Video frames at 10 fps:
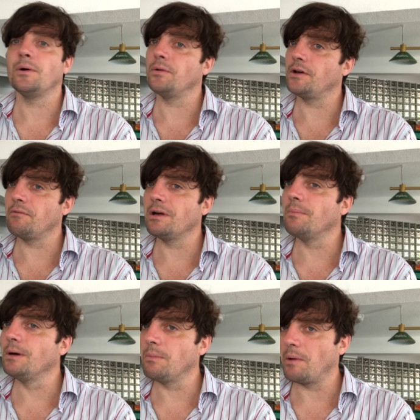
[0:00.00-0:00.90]
Although it will
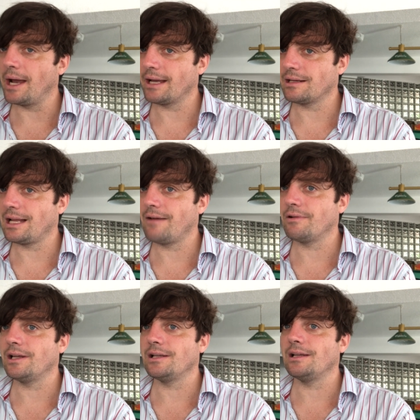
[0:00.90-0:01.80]
boomerang, it'll have
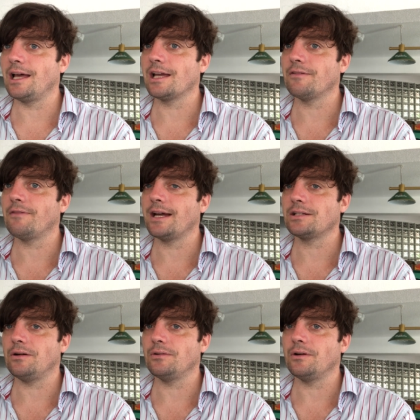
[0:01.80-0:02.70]
a like
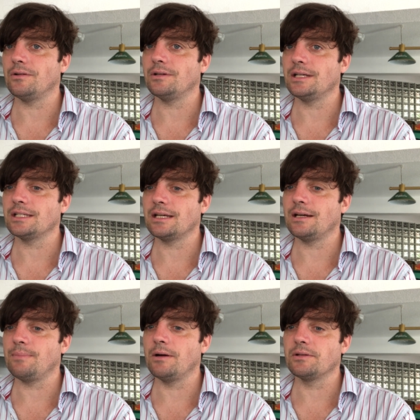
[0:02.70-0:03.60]
effect on, on his
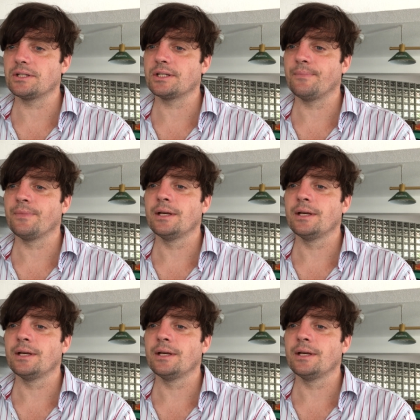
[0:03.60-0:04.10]
opponents.